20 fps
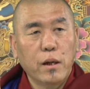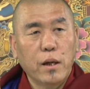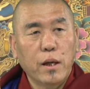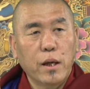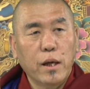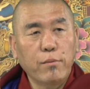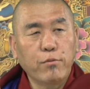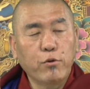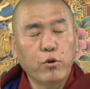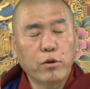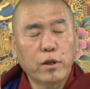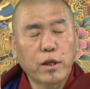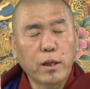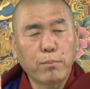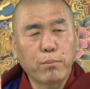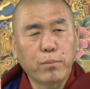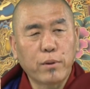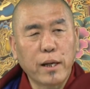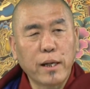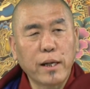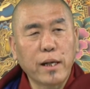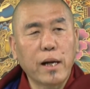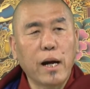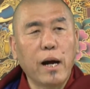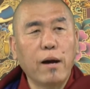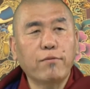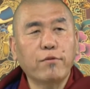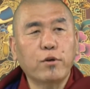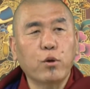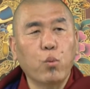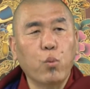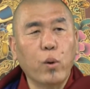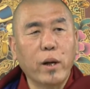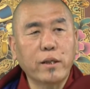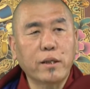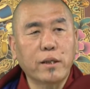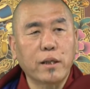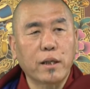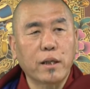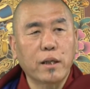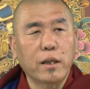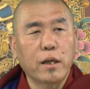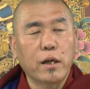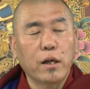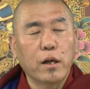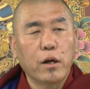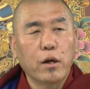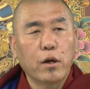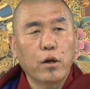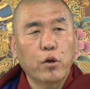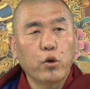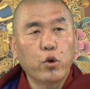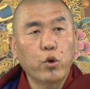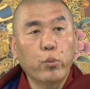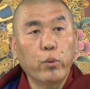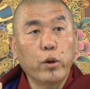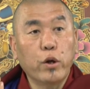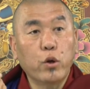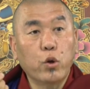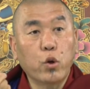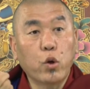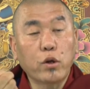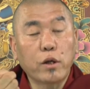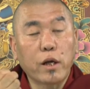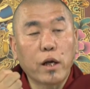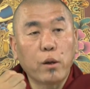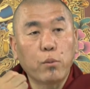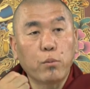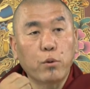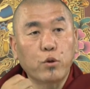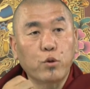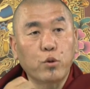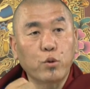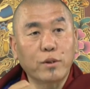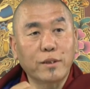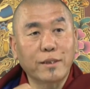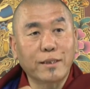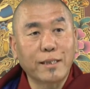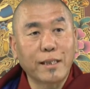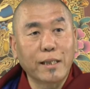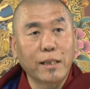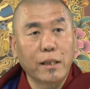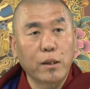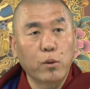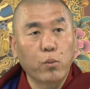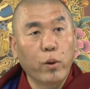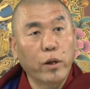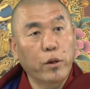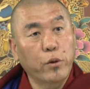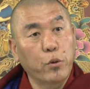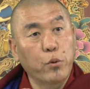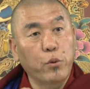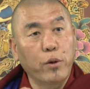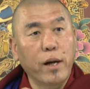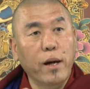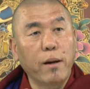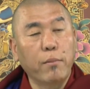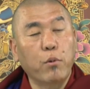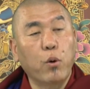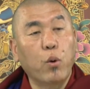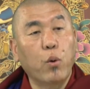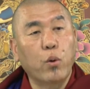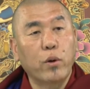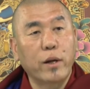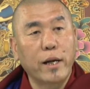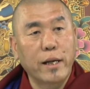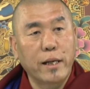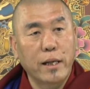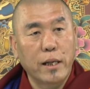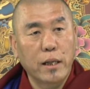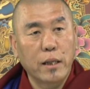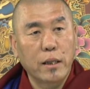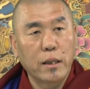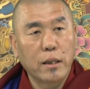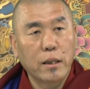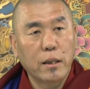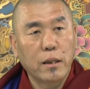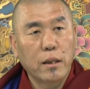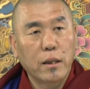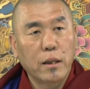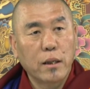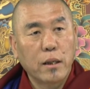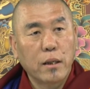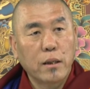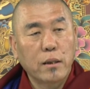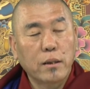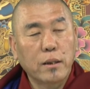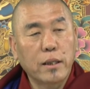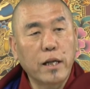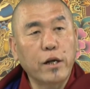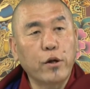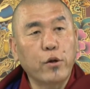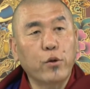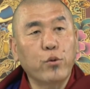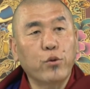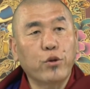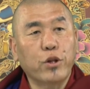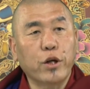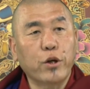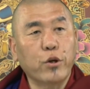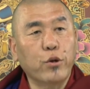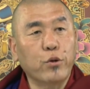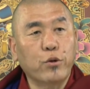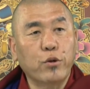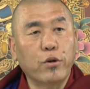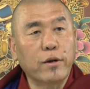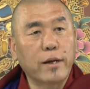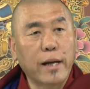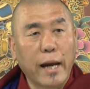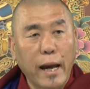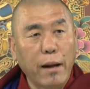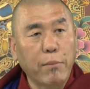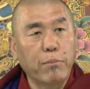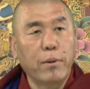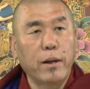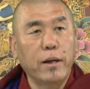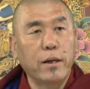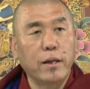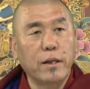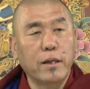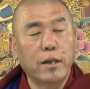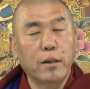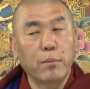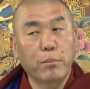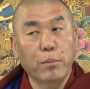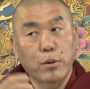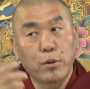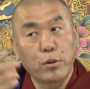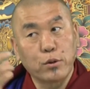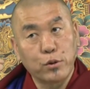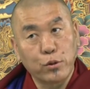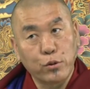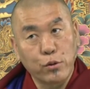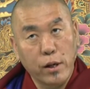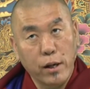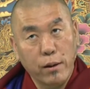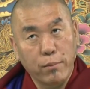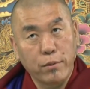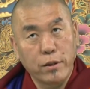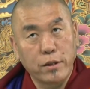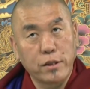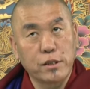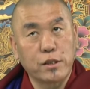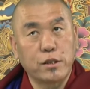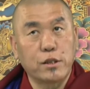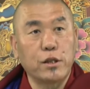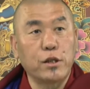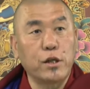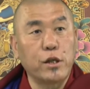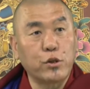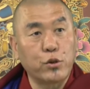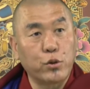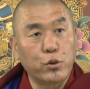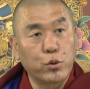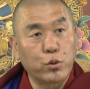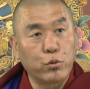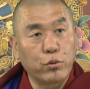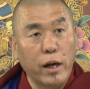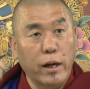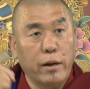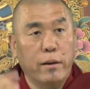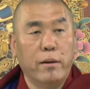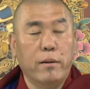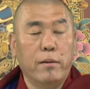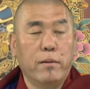If you keep running after wanting, you will not able to see what you have already. Then you think you don't have anything because you have a destination to run.